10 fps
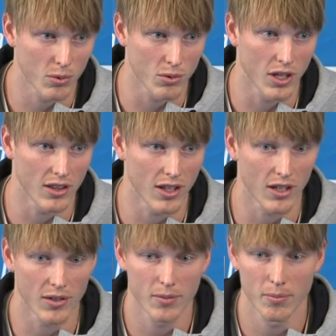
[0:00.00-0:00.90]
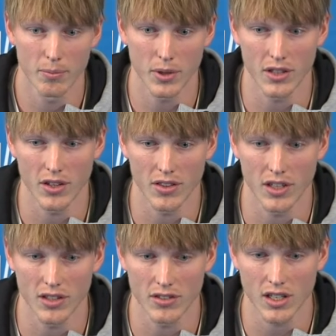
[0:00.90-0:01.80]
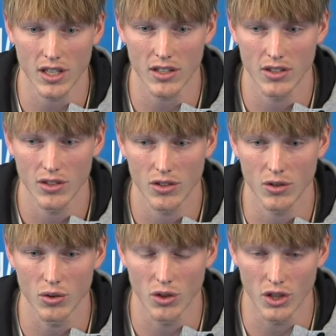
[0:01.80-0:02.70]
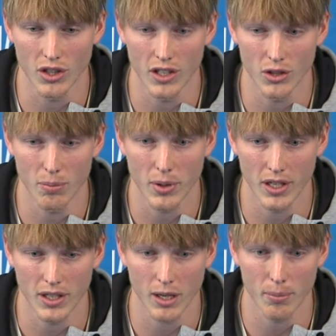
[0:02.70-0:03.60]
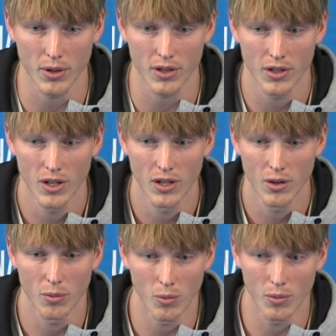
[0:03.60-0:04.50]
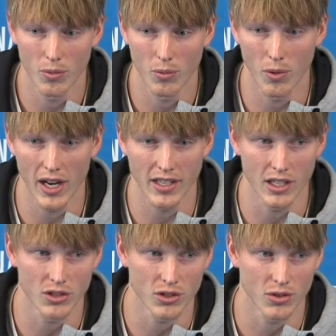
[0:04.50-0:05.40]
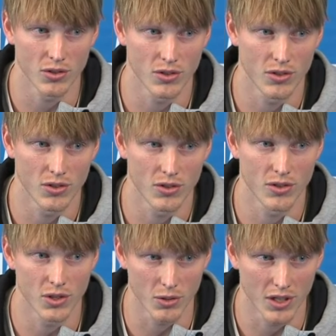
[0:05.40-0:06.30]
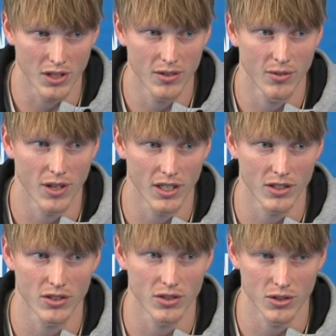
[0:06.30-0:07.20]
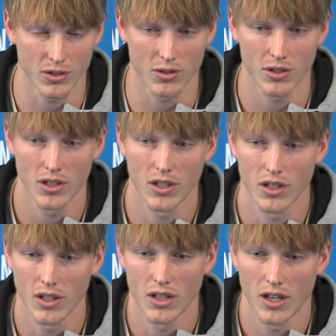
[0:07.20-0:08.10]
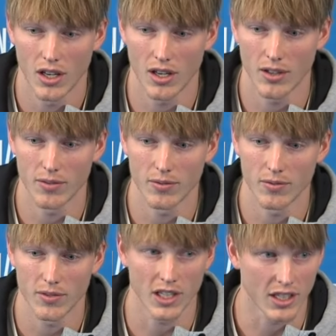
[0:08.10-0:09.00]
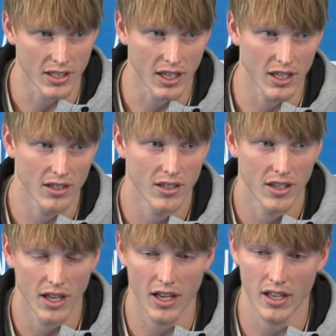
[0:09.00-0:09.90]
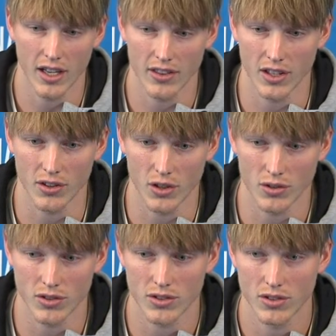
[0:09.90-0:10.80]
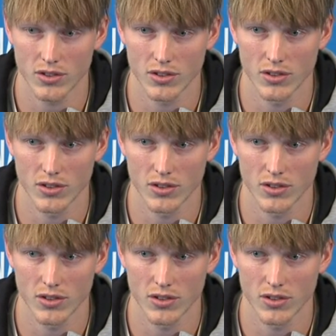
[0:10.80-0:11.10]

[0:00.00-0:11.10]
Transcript: We were right there. But the things that you learn and you pick up are why didn't you do it? Why didn't you um, get it done? And I think those